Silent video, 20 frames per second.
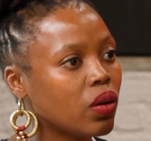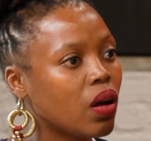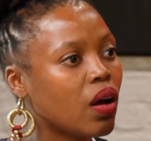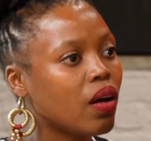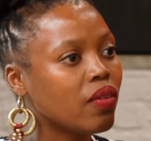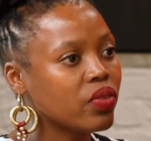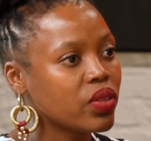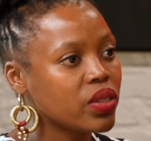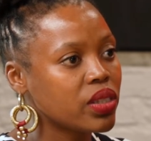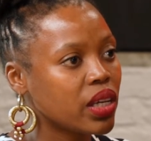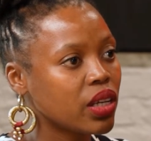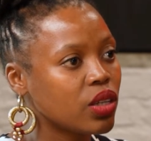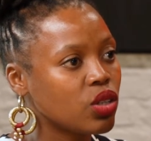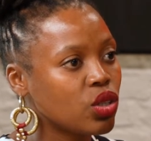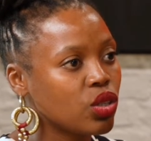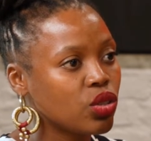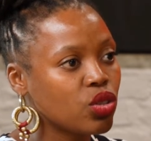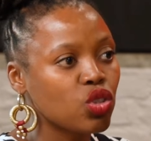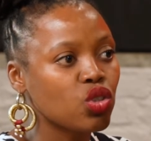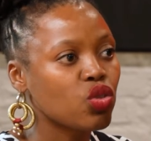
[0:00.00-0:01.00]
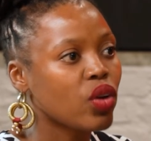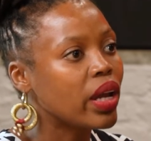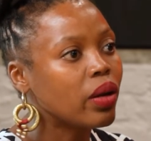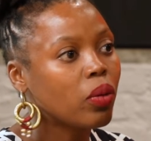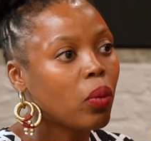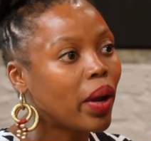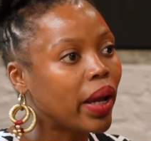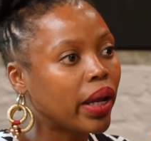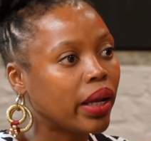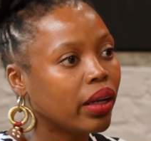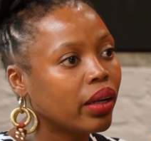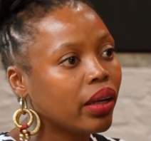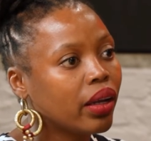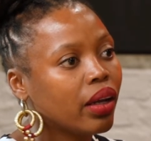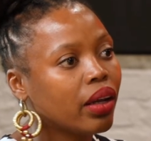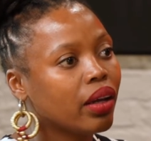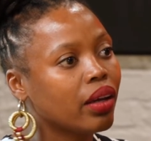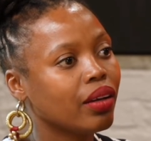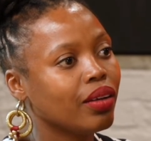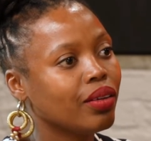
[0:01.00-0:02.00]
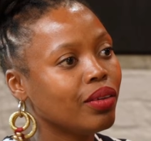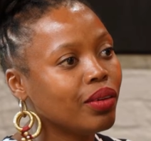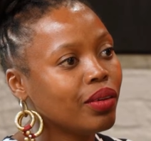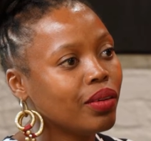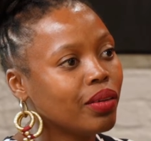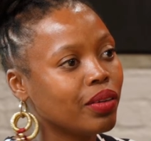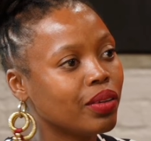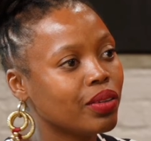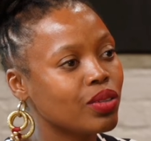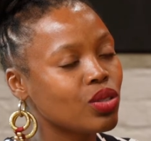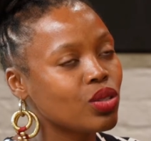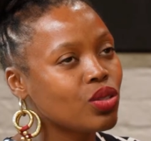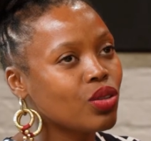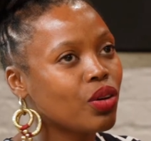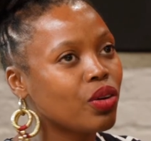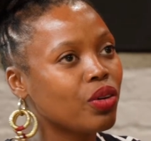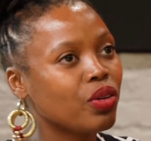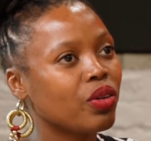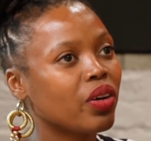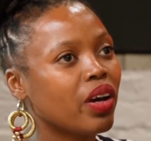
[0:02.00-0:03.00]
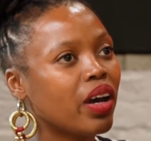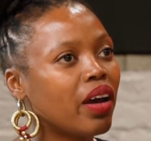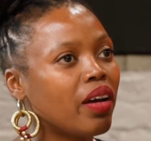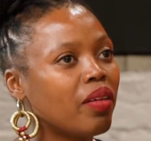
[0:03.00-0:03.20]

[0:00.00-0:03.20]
conversation straight away, so